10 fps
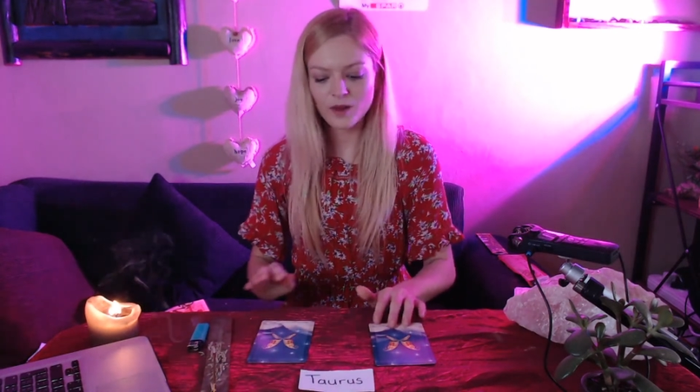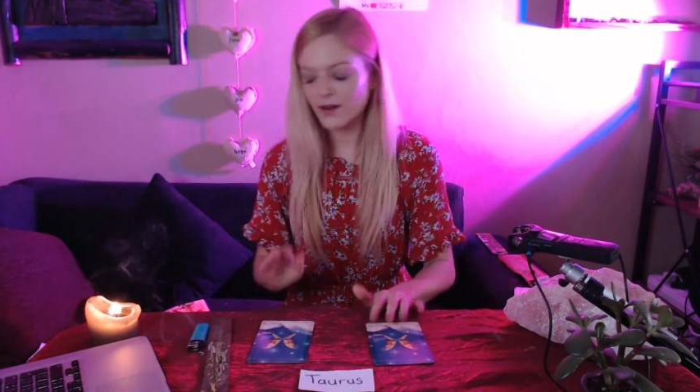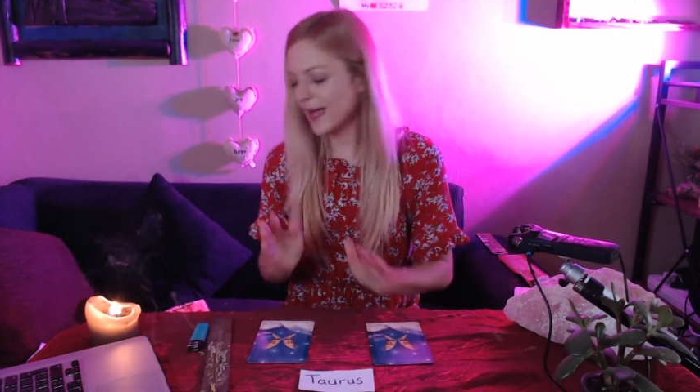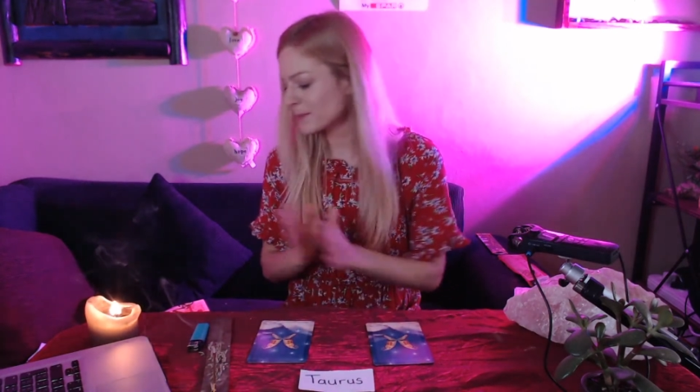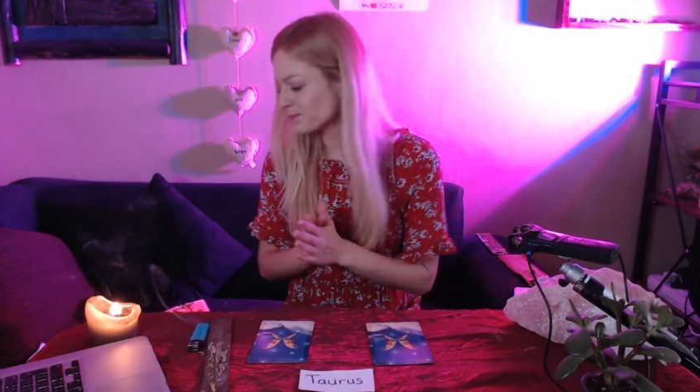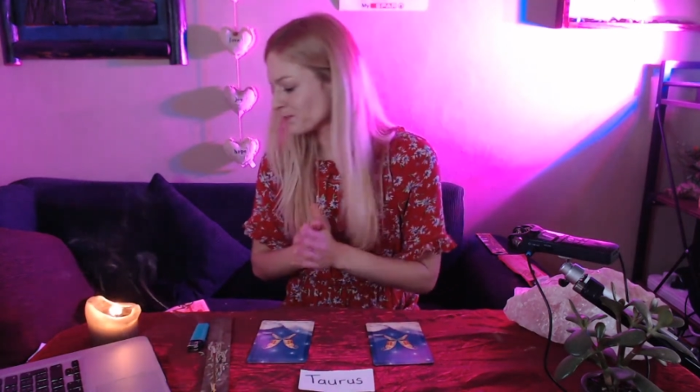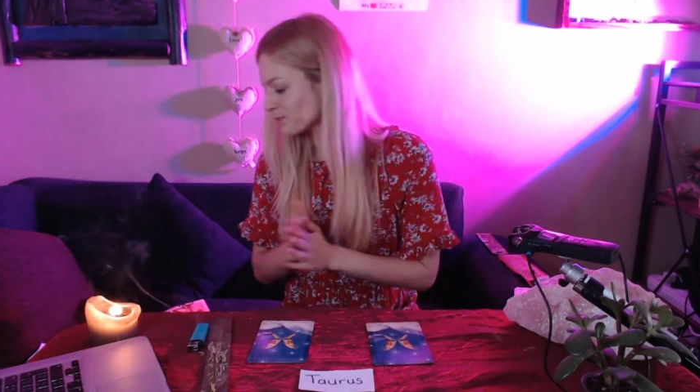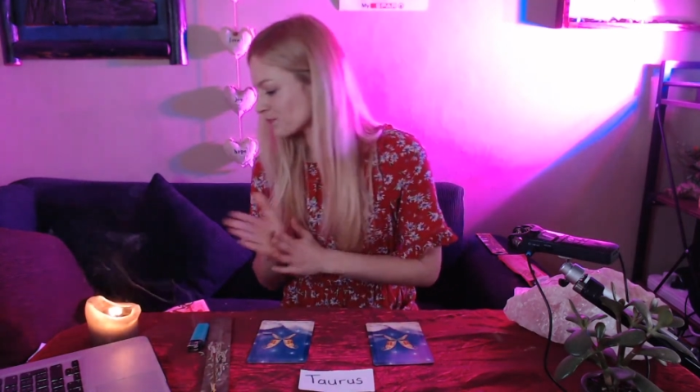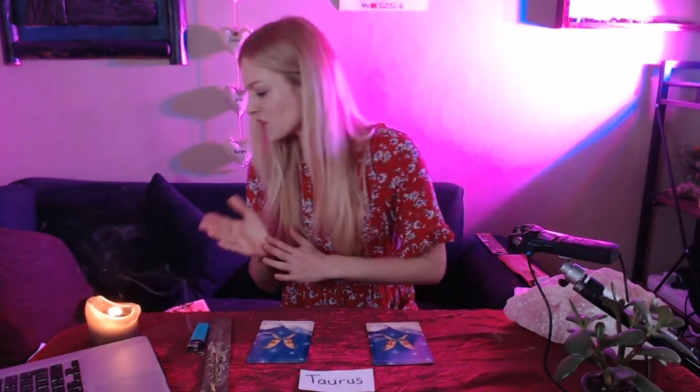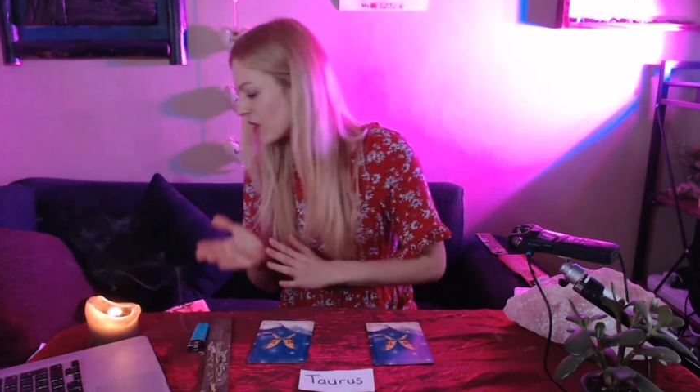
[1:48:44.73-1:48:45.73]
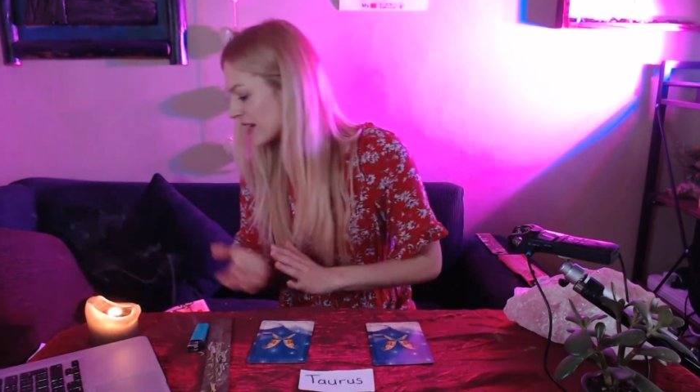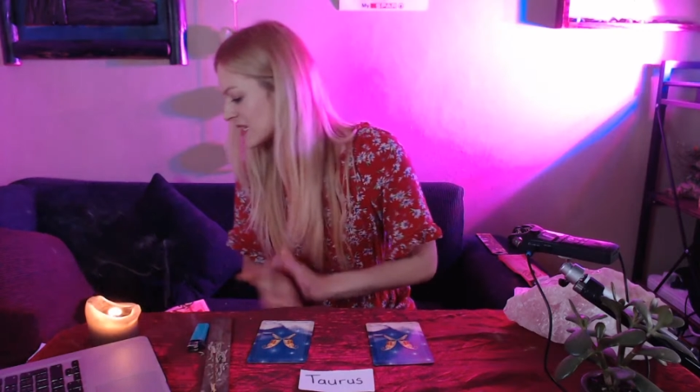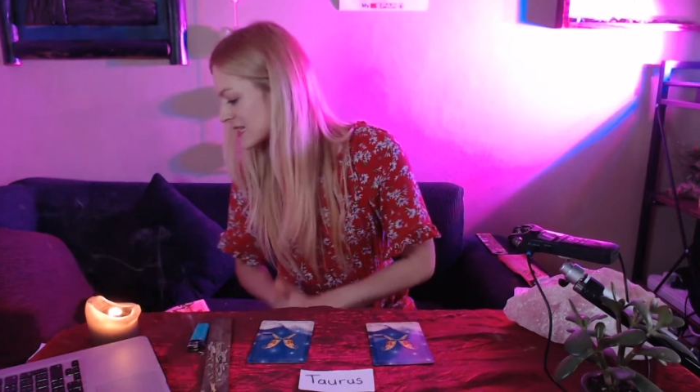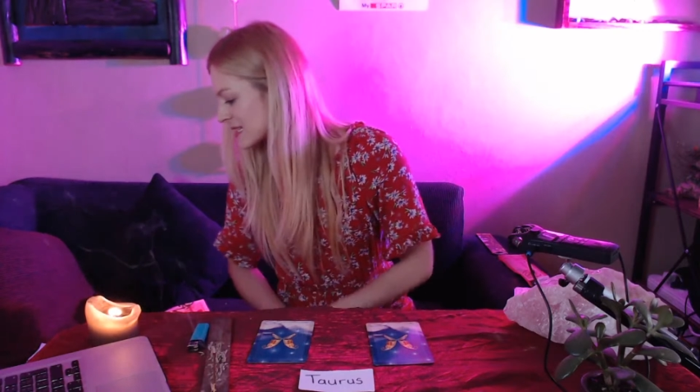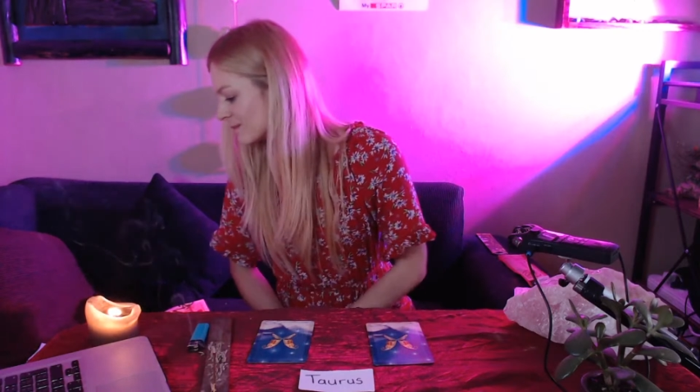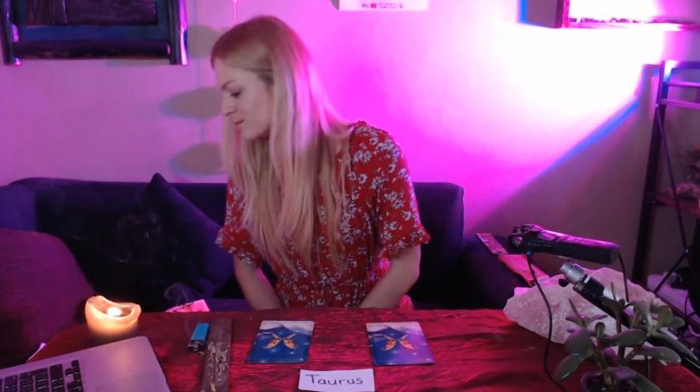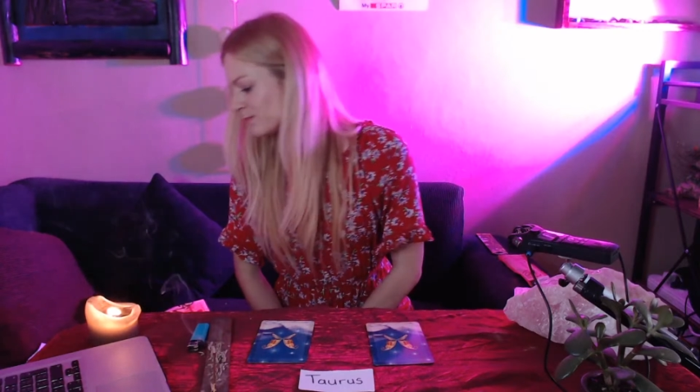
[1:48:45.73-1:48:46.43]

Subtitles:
Okay, Taurus.